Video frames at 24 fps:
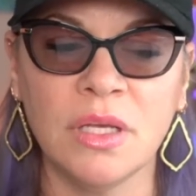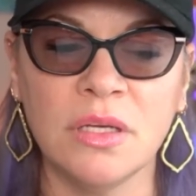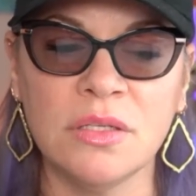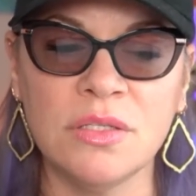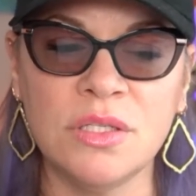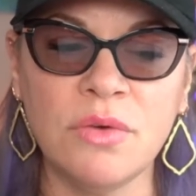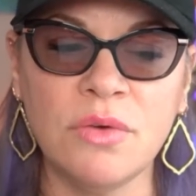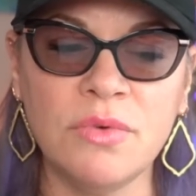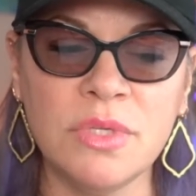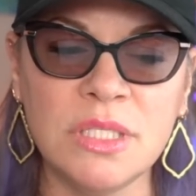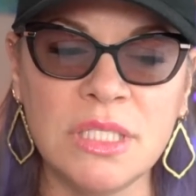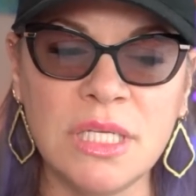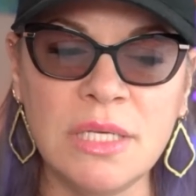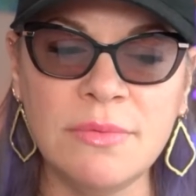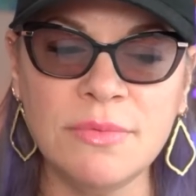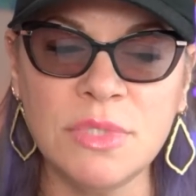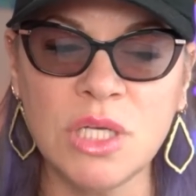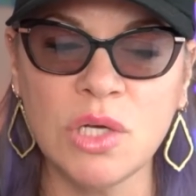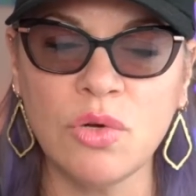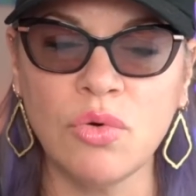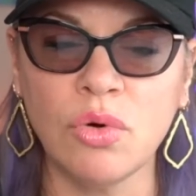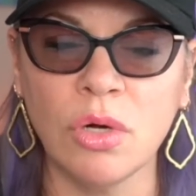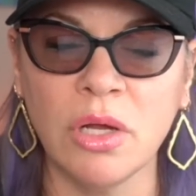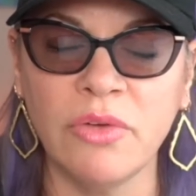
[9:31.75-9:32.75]
So it seems
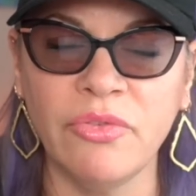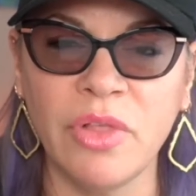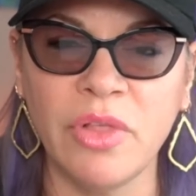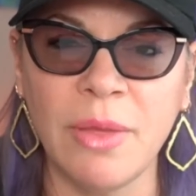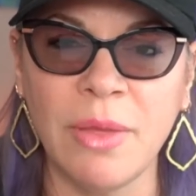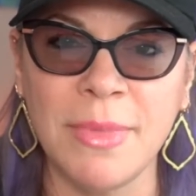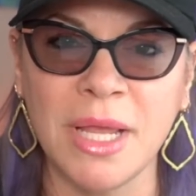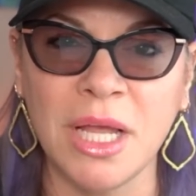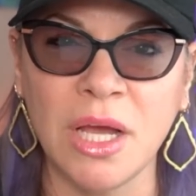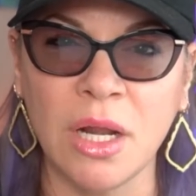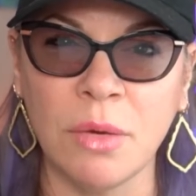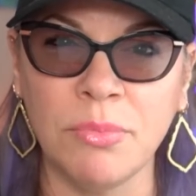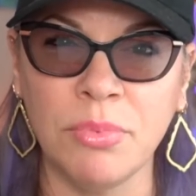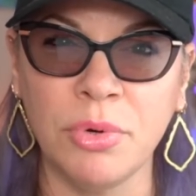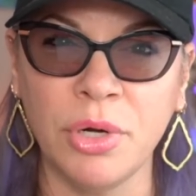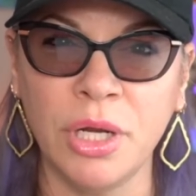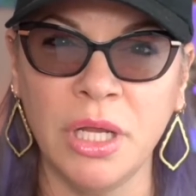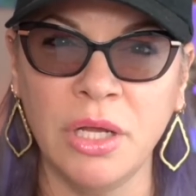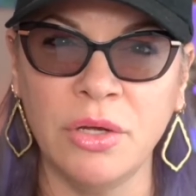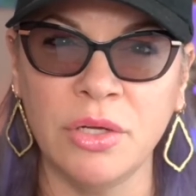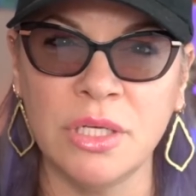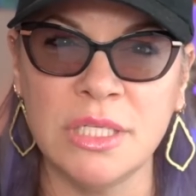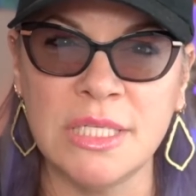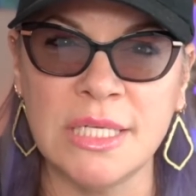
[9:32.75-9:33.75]
that Corey Fleming got a
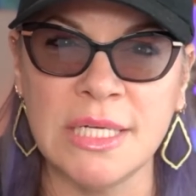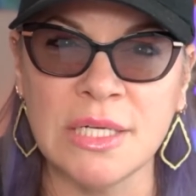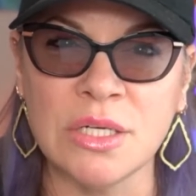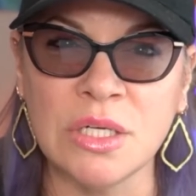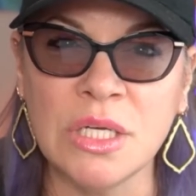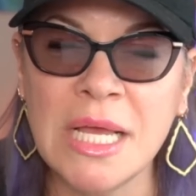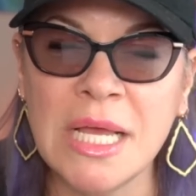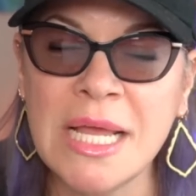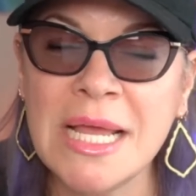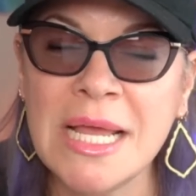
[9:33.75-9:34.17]
pretty good deal.